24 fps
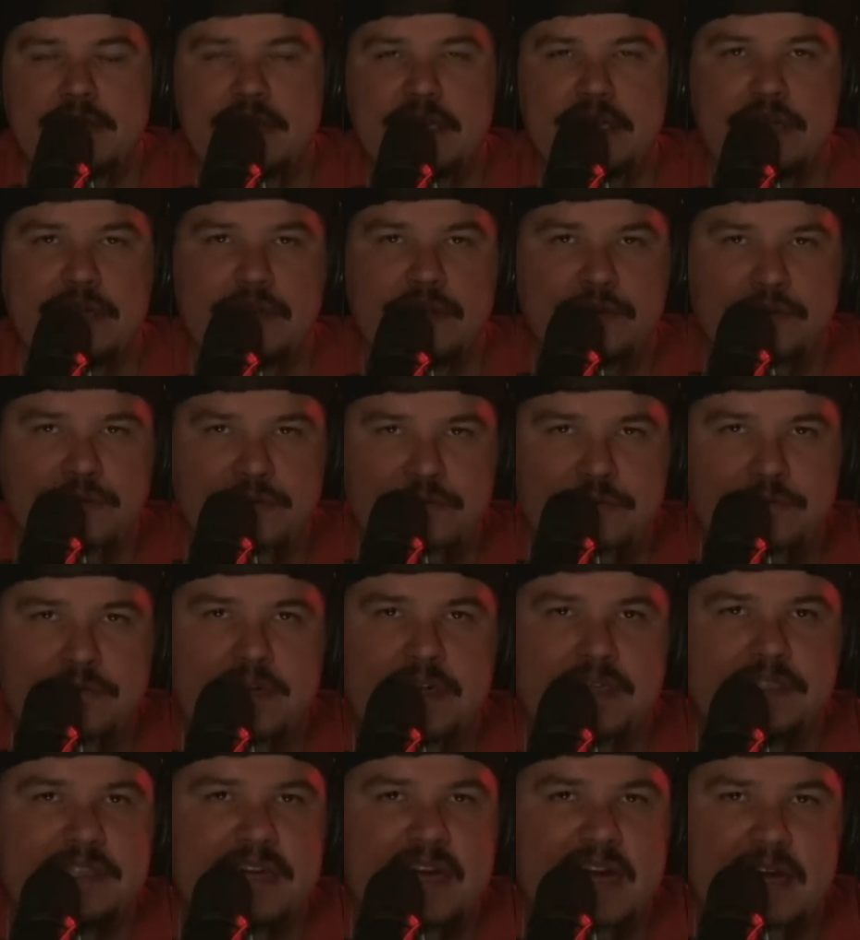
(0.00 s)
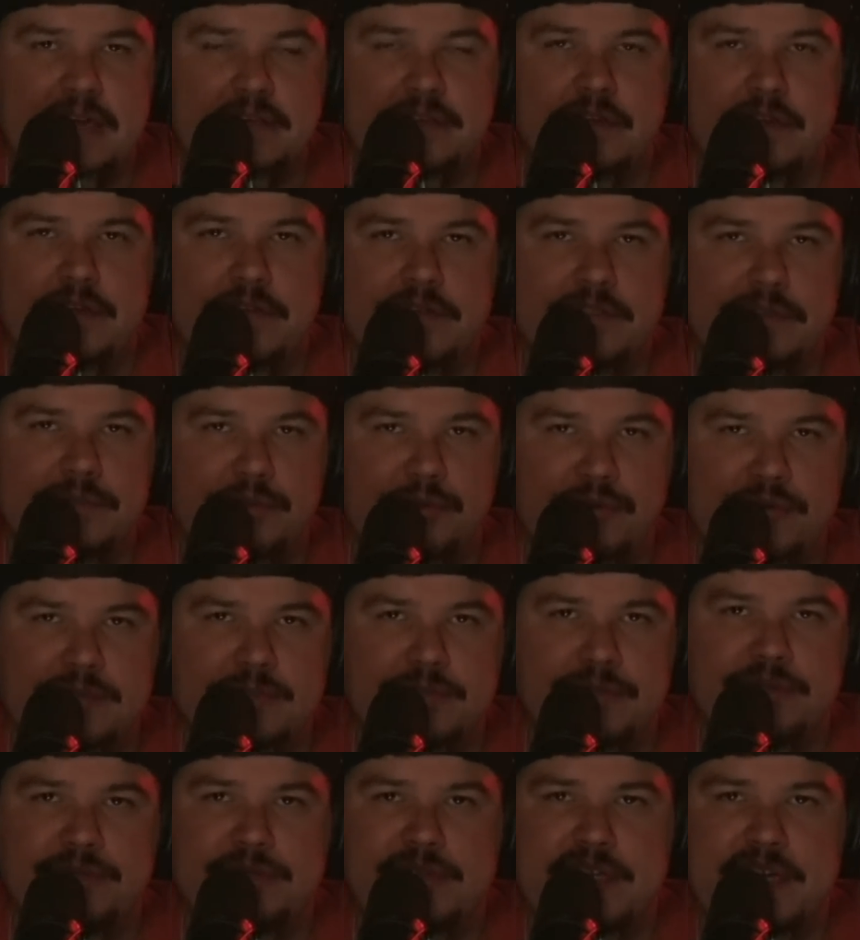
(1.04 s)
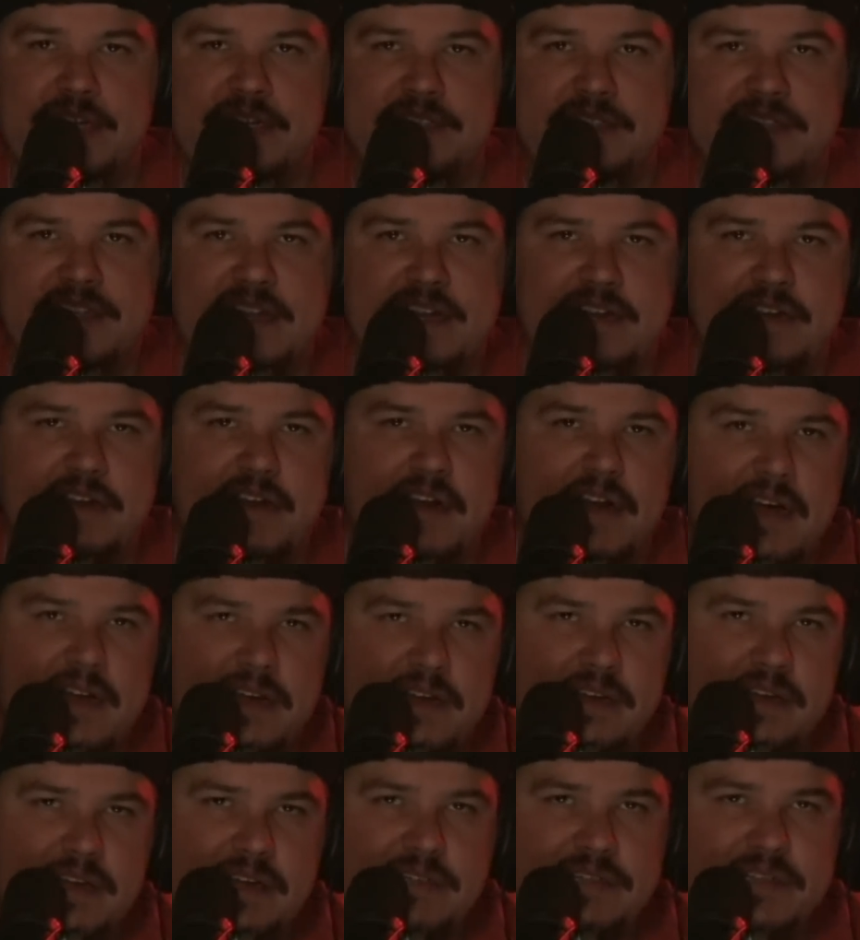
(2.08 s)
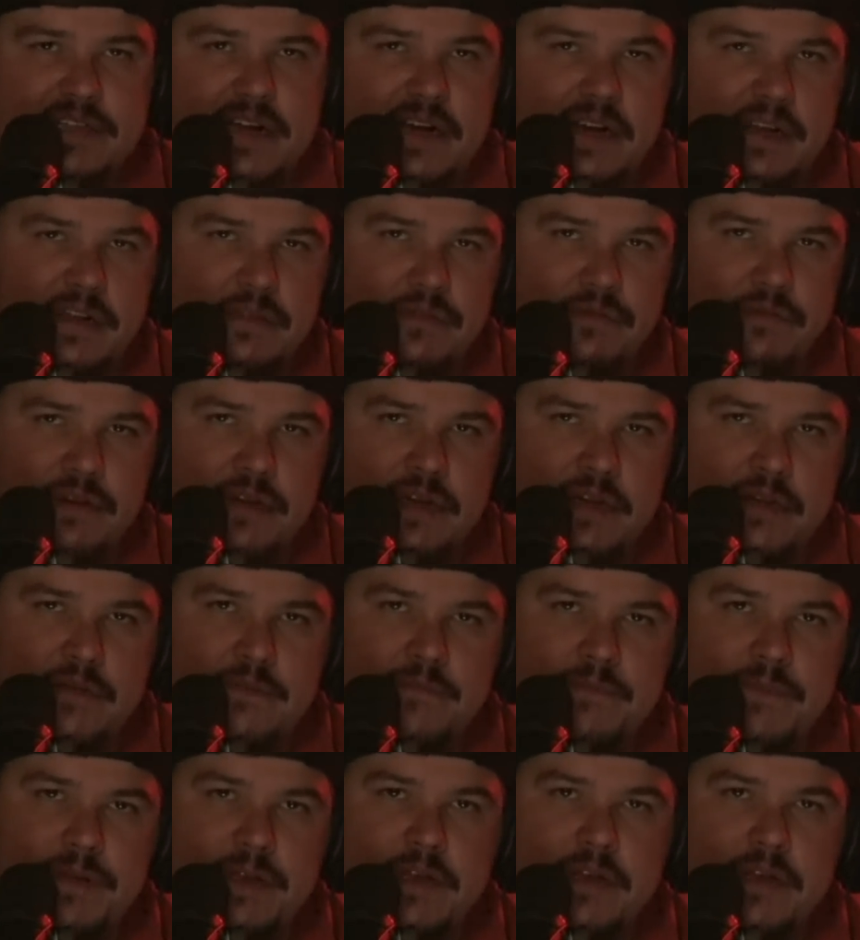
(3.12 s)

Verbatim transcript: then who attacked all these boys between 1989 and 1993?